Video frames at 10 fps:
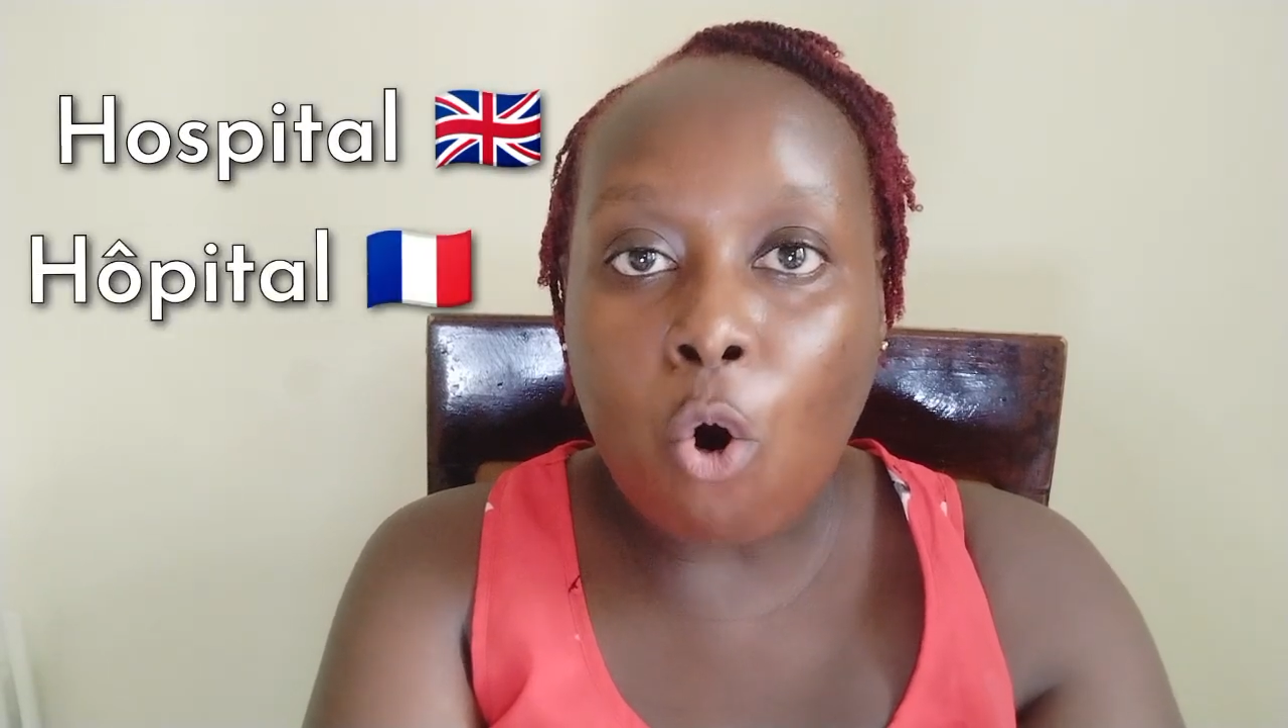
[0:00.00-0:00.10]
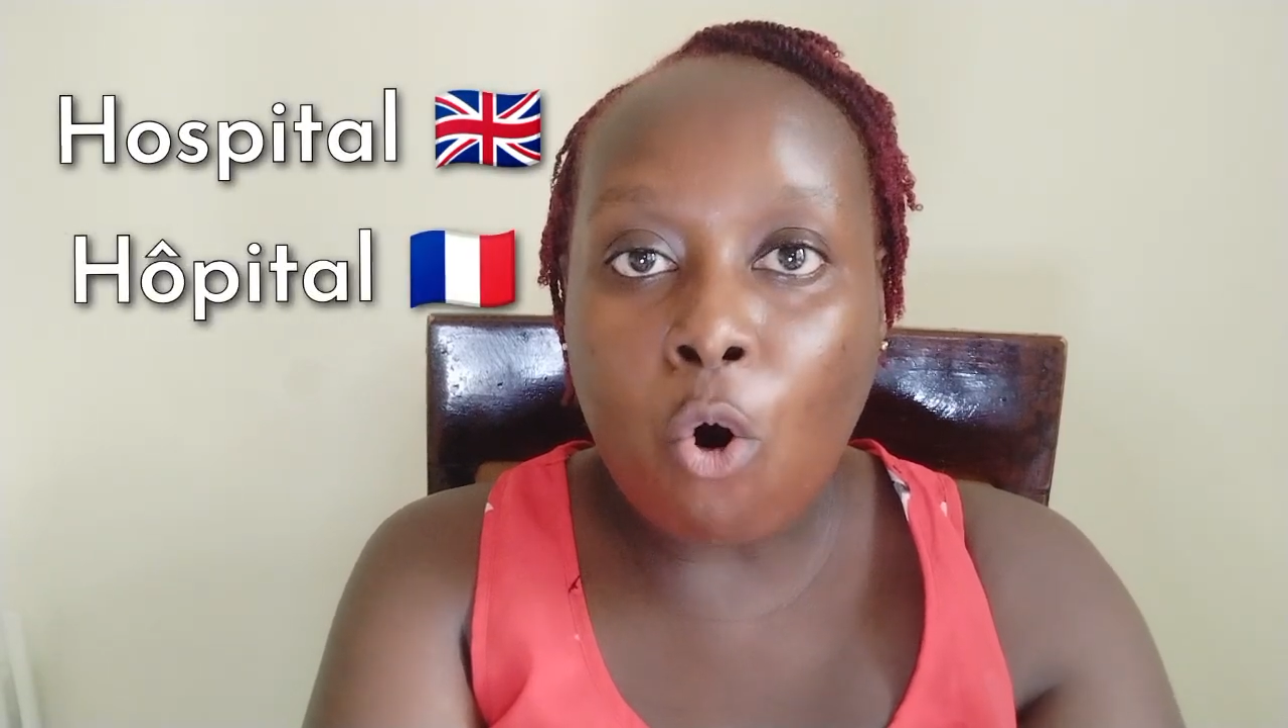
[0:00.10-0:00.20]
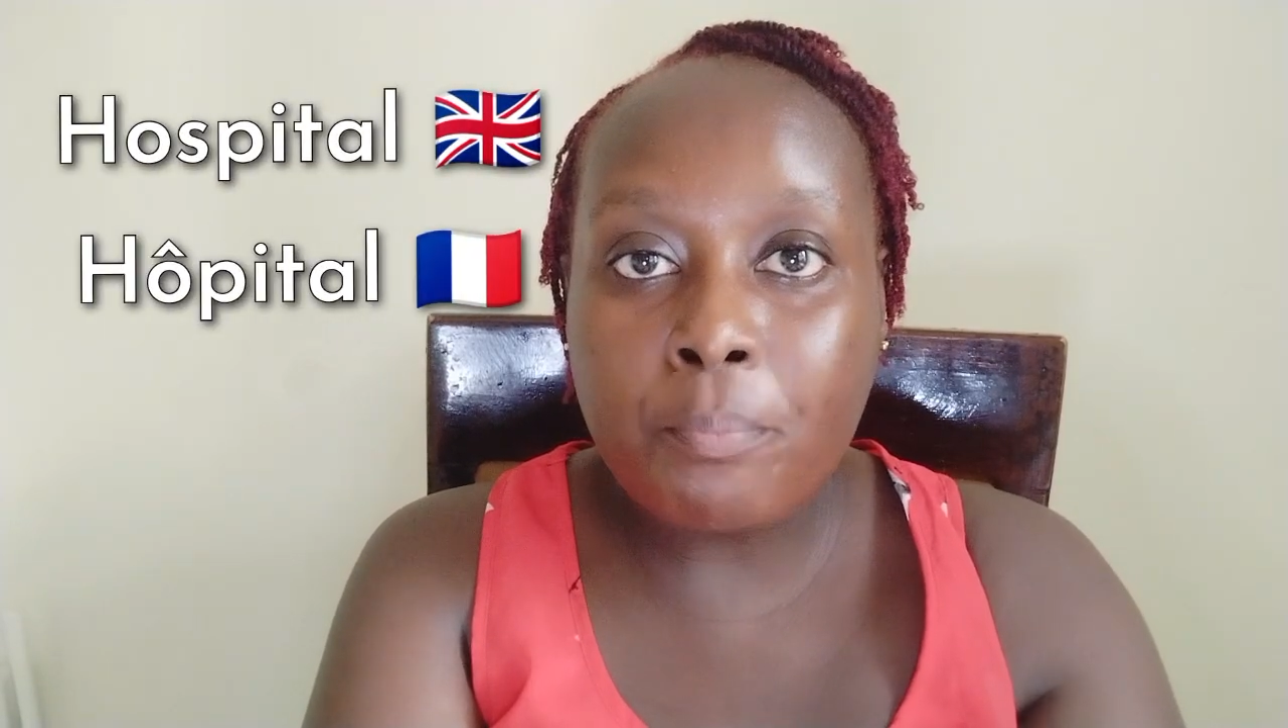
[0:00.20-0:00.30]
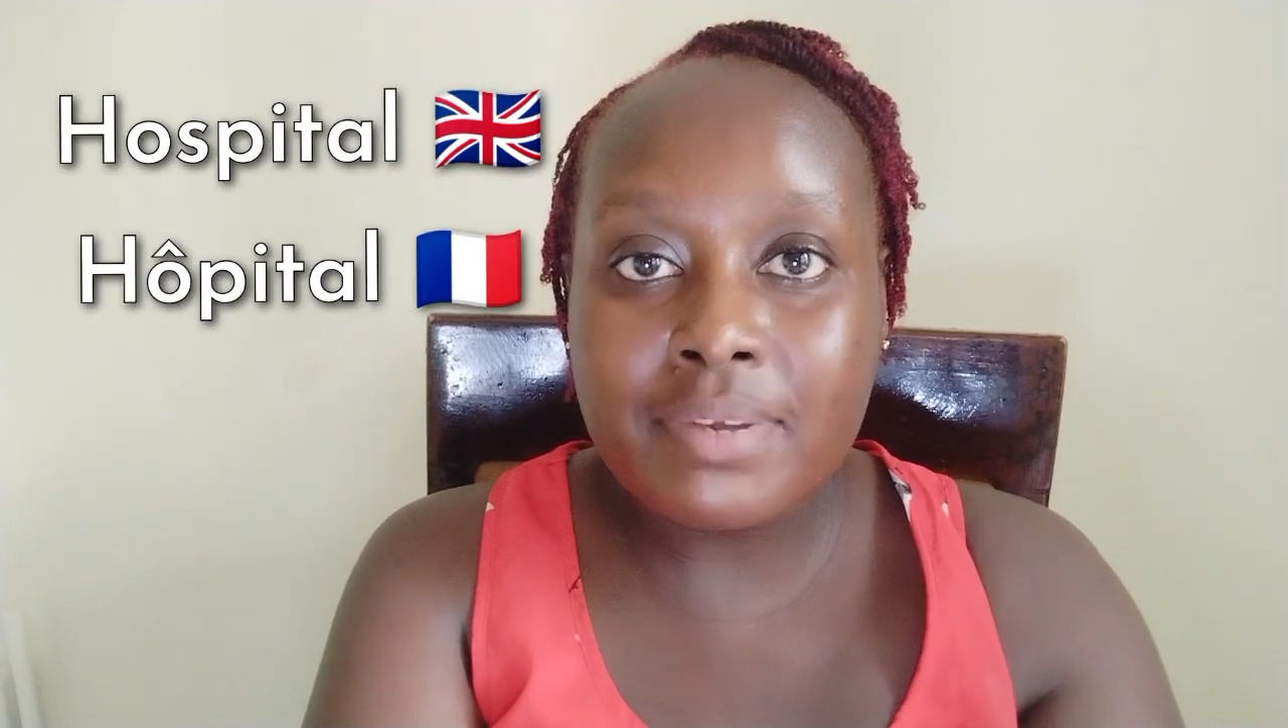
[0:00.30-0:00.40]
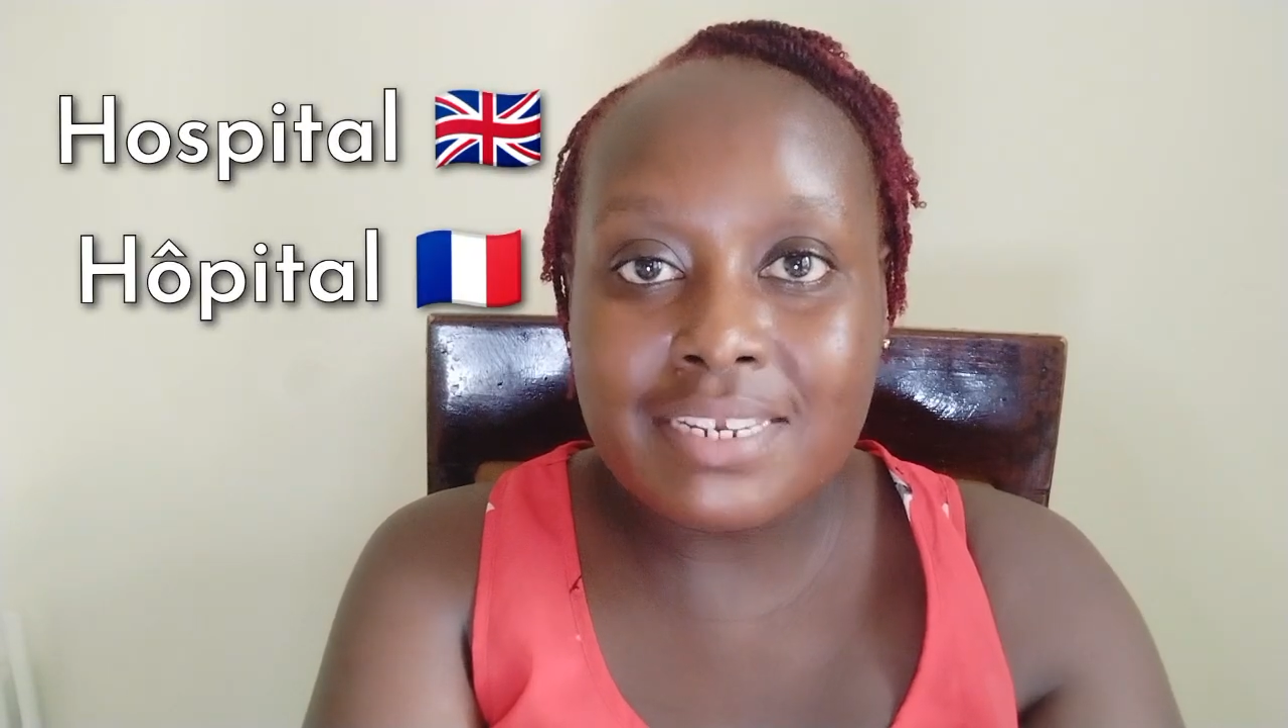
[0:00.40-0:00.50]

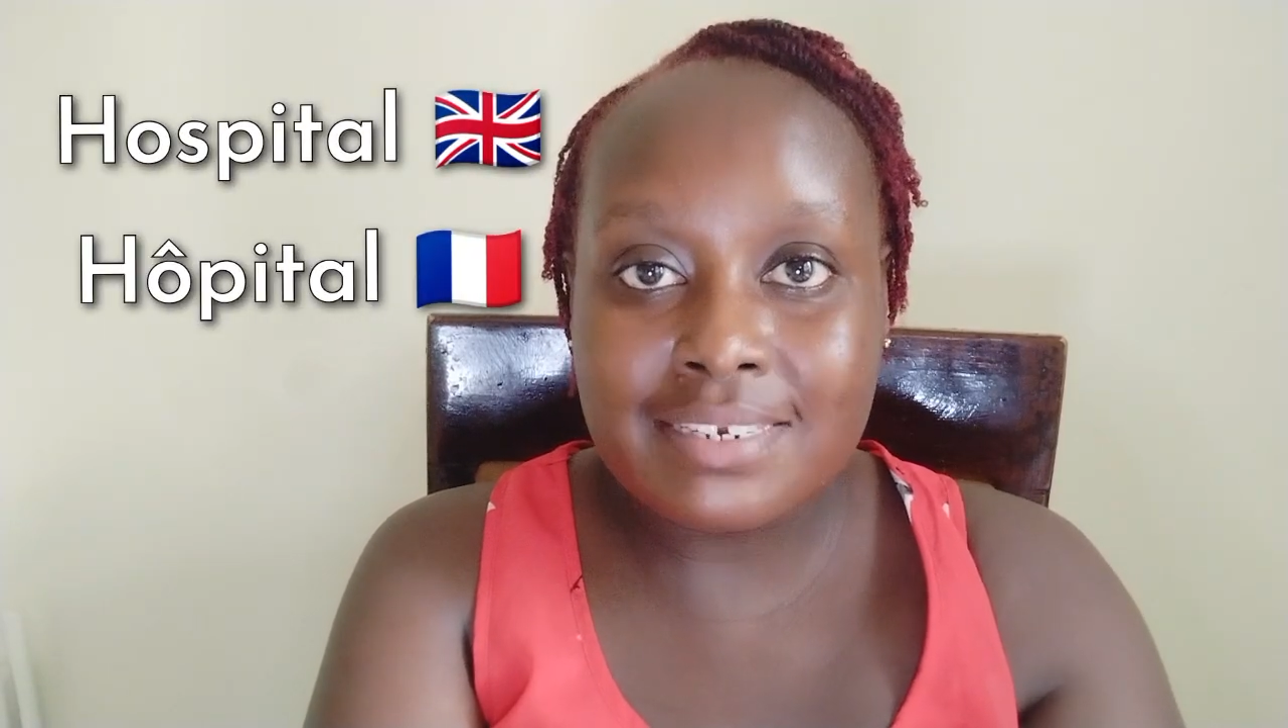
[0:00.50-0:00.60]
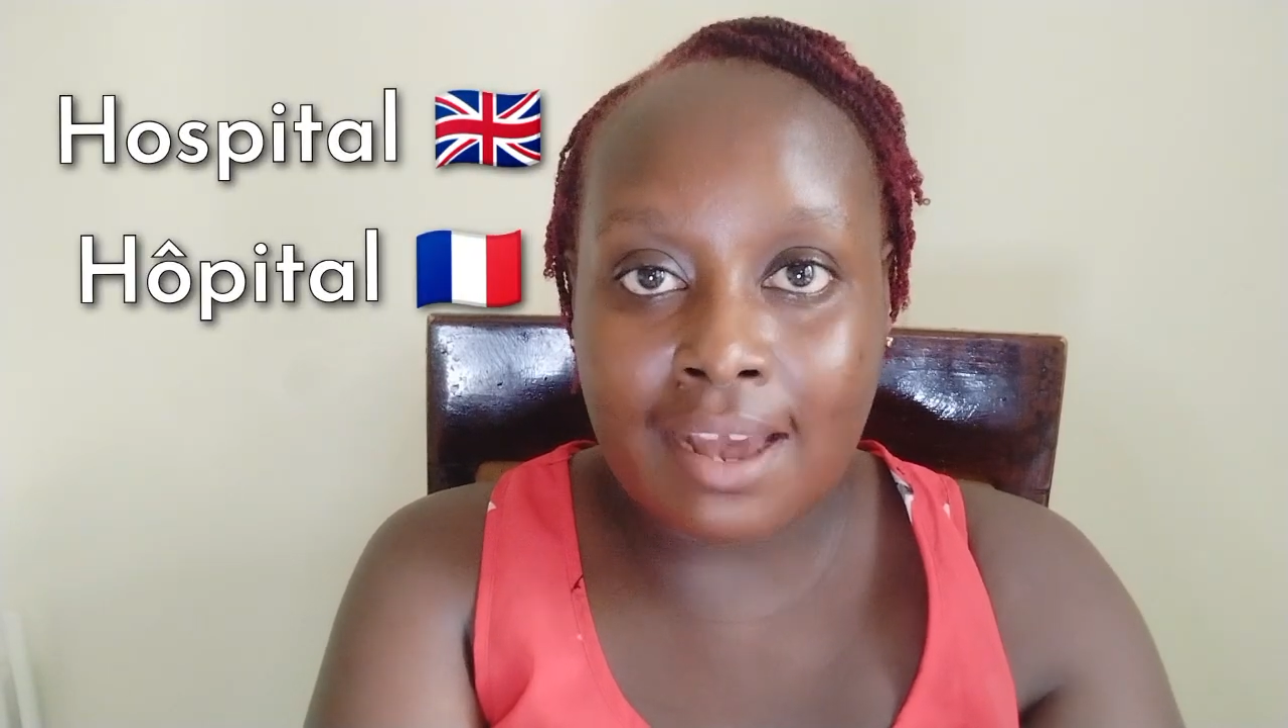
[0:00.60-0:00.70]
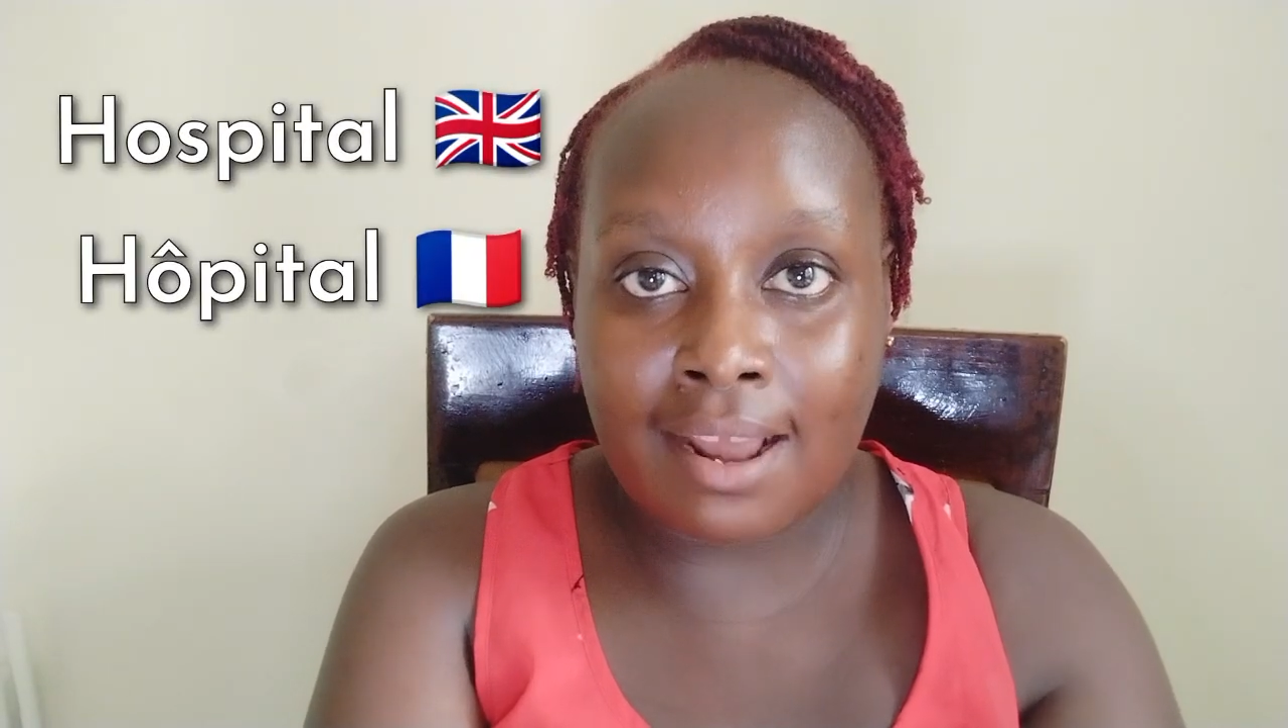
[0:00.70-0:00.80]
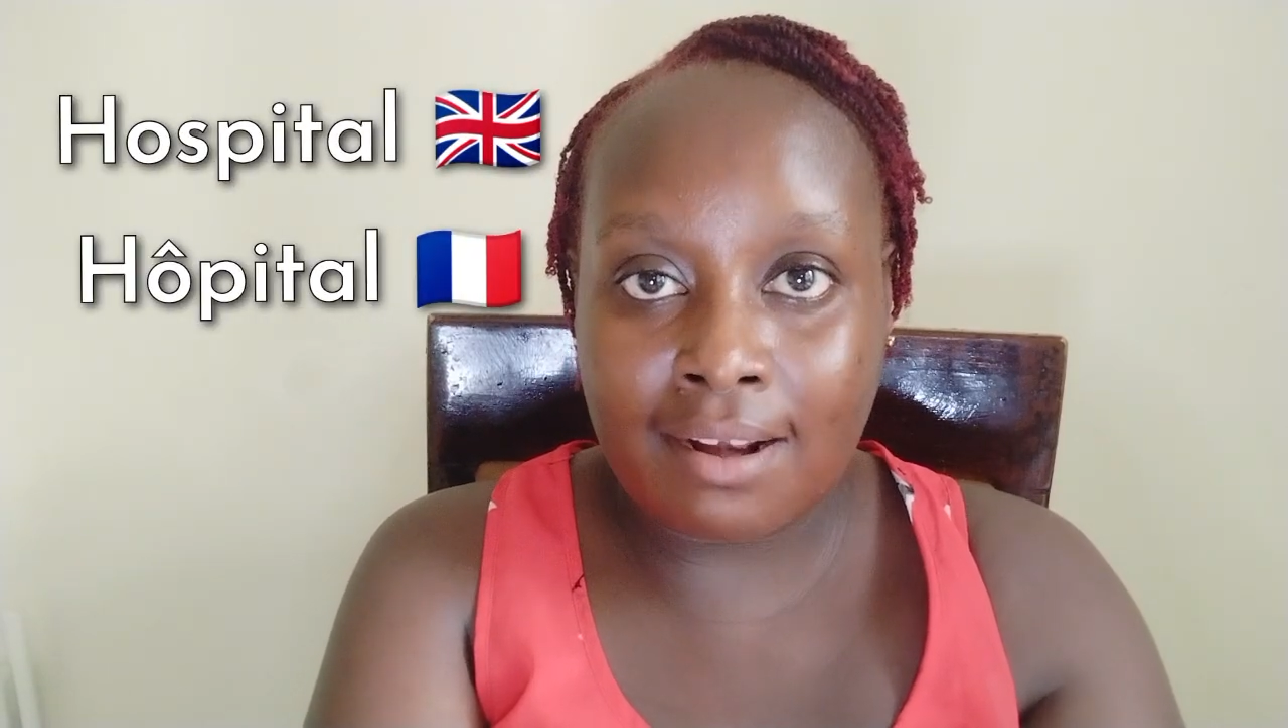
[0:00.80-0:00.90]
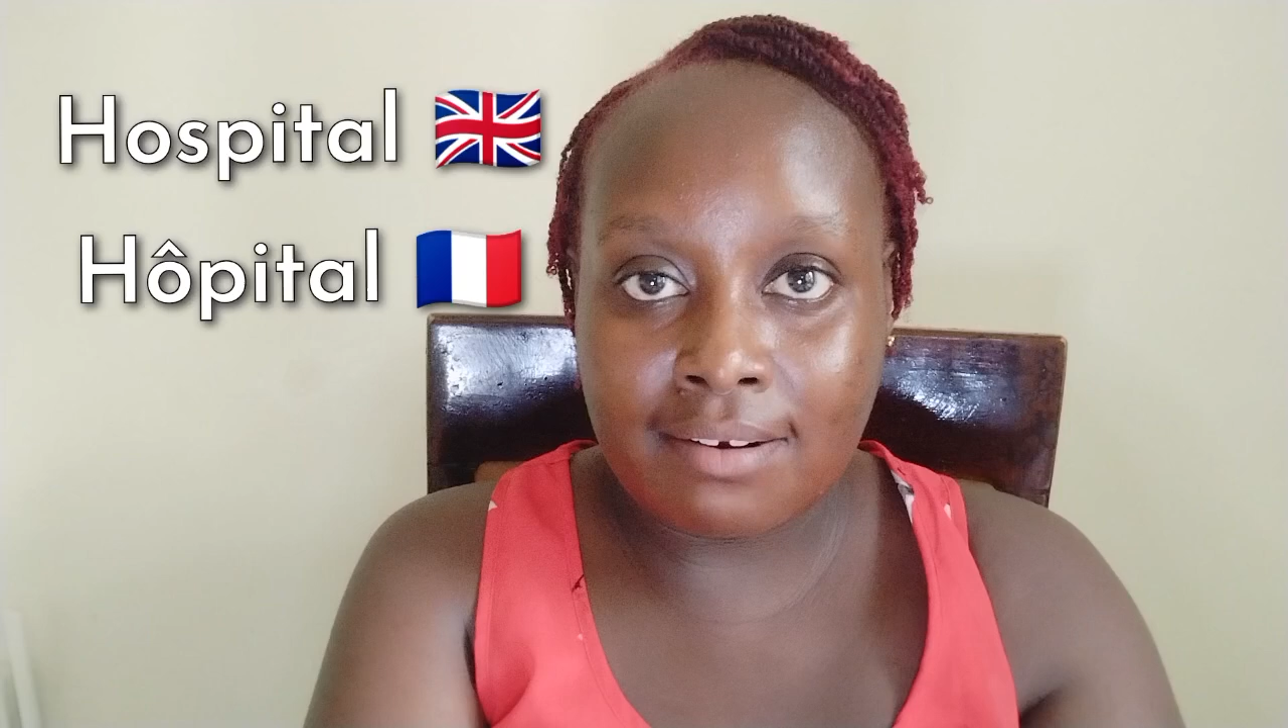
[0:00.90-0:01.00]

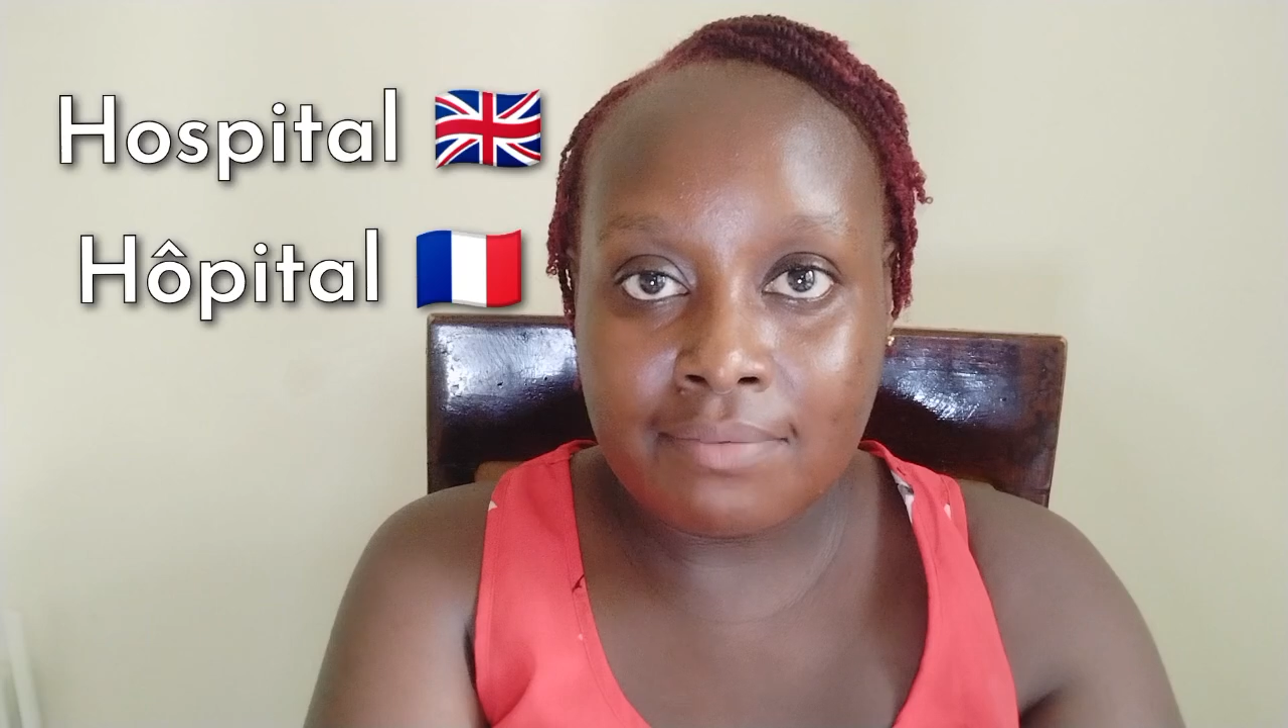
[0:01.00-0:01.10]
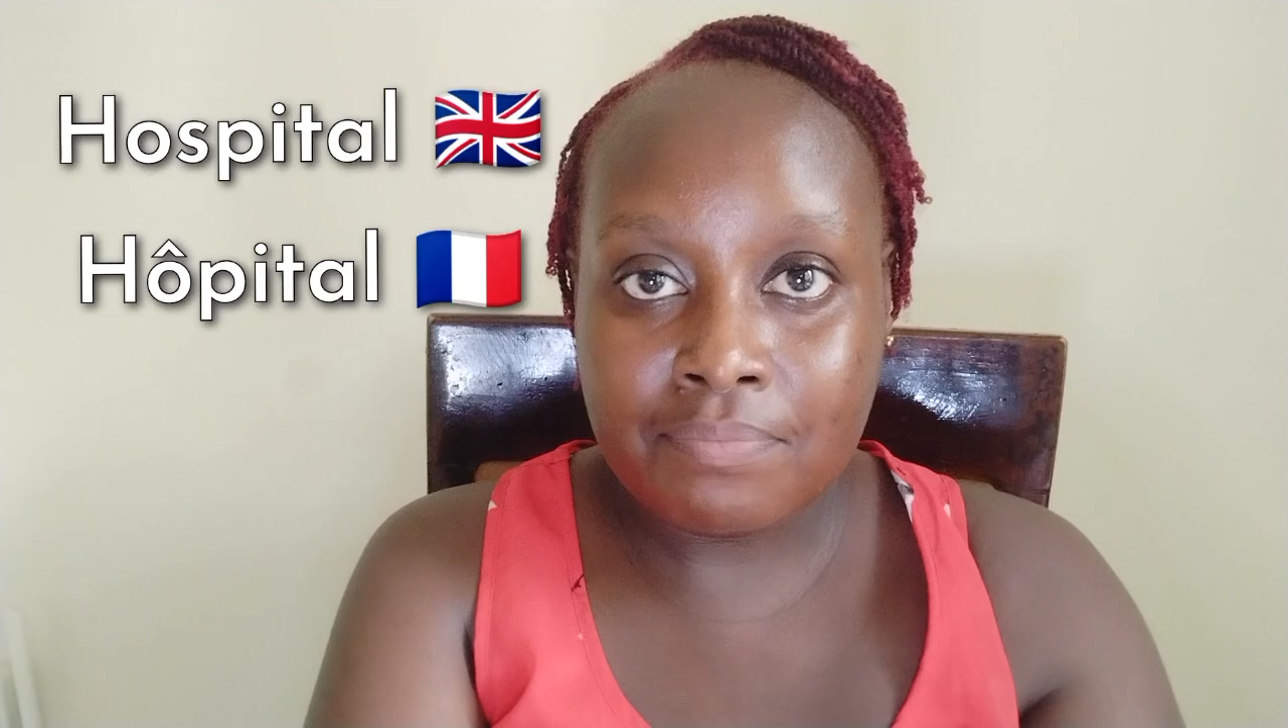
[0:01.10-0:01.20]
hôpital,